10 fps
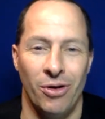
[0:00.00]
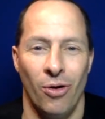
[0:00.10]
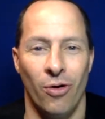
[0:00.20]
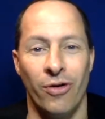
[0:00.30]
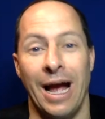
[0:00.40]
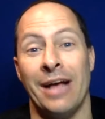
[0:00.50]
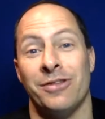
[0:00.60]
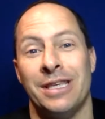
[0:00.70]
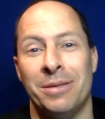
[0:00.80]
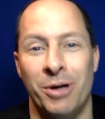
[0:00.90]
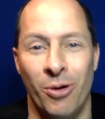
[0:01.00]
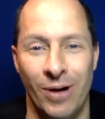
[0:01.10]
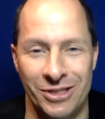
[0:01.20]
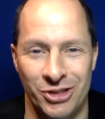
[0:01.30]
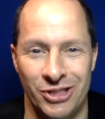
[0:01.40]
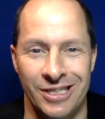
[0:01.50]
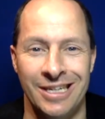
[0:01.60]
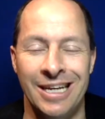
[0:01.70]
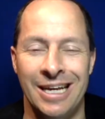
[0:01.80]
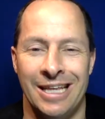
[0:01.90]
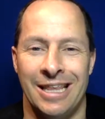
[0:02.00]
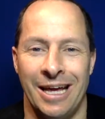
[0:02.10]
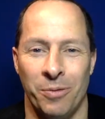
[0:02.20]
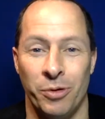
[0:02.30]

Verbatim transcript: or asking them a question that,